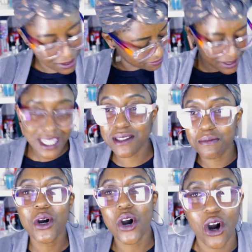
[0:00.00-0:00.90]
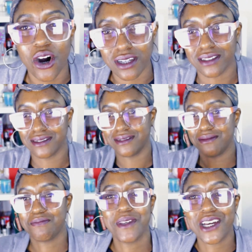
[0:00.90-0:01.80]
there's more
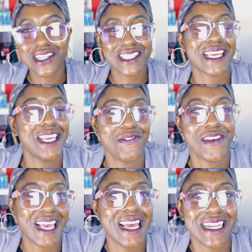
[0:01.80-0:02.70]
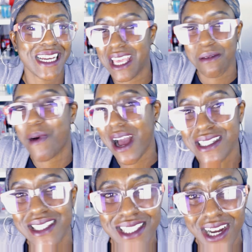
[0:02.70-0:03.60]
because I keep forgetting I keep
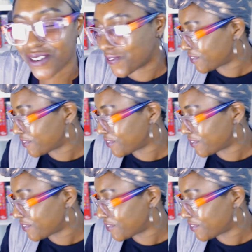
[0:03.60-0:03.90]
buying stuff.